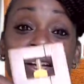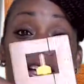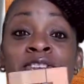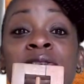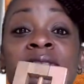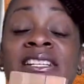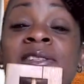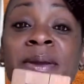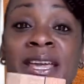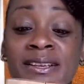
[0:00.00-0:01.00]
So this
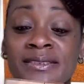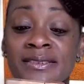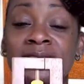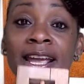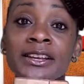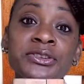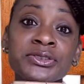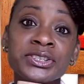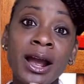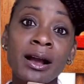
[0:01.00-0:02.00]
piece takes your
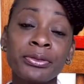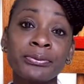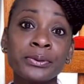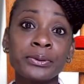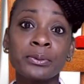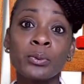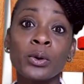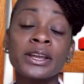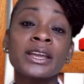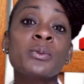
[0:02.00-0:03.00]
child through
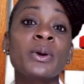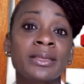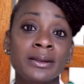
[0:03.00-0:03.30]
working with